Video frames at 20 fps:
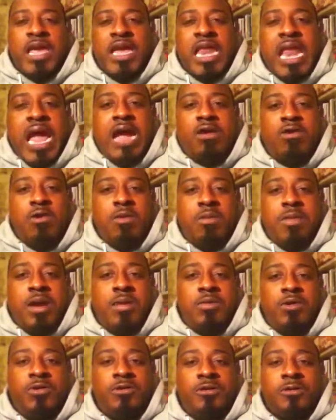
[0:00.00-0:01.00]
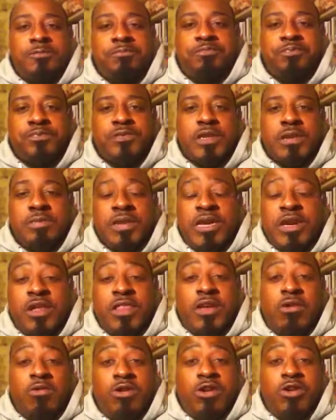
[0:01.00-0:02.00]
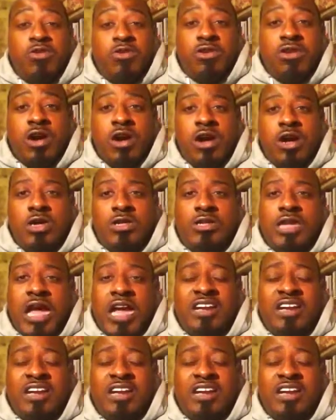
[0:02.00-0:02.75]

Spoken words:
and I can remember because they were new cars,